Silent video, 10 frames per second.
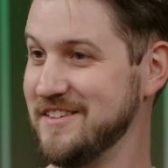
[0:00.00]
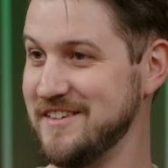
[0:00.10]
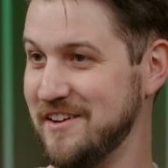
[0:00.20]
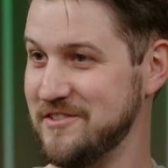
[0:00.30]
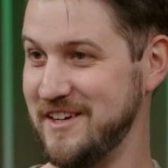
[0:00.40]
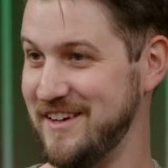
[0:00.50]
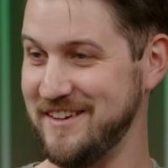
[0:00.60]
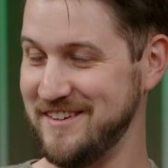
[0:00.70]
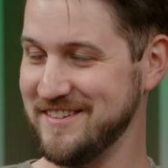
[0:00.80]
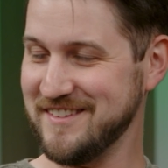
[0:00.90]

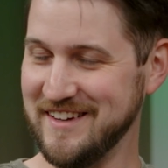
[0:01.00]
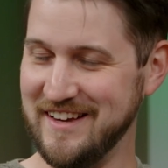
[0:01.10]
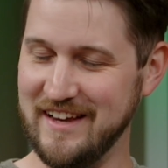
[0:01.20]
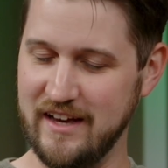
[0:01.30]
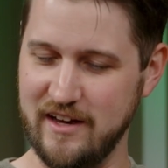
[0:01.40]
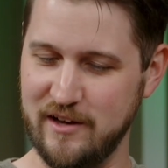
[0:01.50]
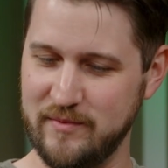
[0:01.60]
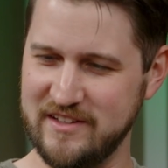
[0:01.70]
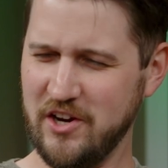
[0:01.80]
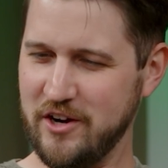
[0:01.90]
FTEs. It's
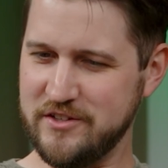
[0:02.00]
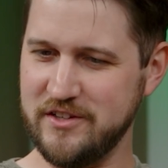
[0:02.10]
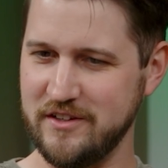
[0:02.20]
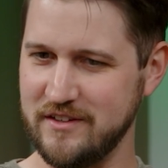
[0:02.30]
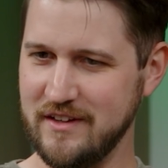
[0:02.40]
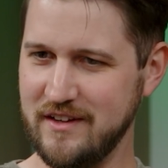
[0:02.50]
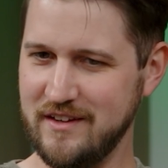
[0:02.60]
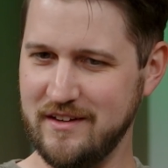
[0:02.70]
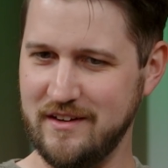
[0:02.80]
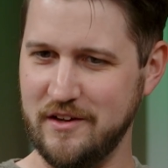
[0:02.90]
hard to,
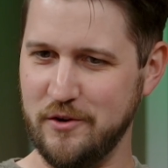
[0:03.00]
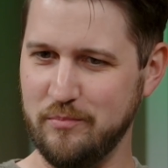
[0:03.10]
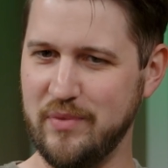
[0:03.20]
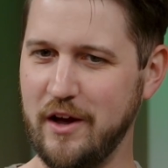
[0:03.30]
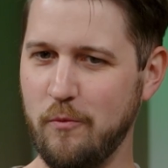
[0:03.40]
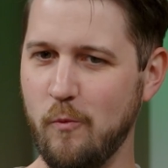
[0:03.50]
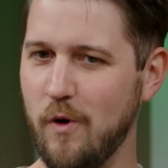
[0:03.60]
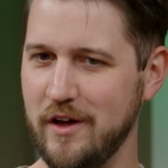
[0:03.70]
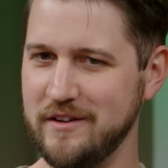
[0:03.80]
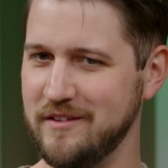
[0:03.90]
pick
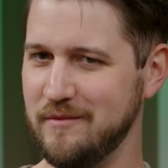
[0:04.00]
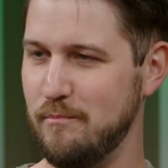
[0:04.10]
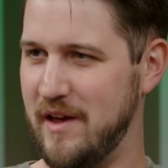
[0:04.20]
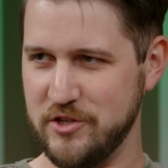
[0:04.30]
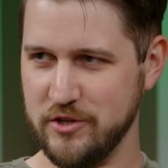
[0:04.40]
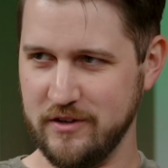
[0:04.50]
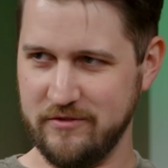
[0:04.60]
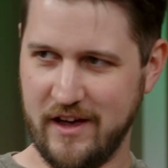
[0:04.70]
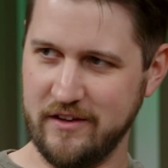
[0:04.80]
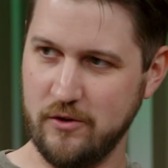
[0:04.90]
one measure of
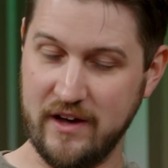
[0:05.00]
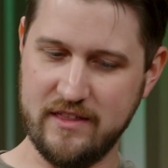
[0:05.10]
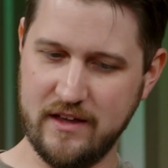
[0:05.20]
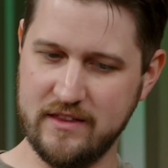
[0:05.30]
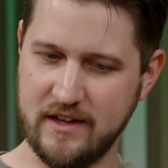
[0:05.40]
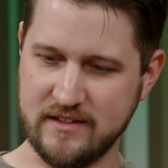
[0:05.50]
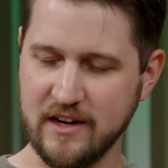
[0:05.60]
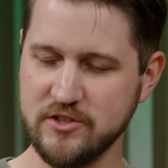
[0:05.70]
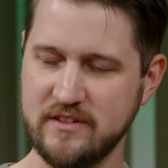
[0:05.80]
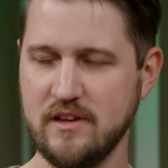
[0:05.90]
value. I think that's
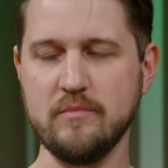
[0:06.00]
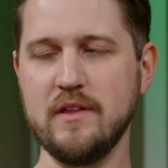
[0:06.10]
actually something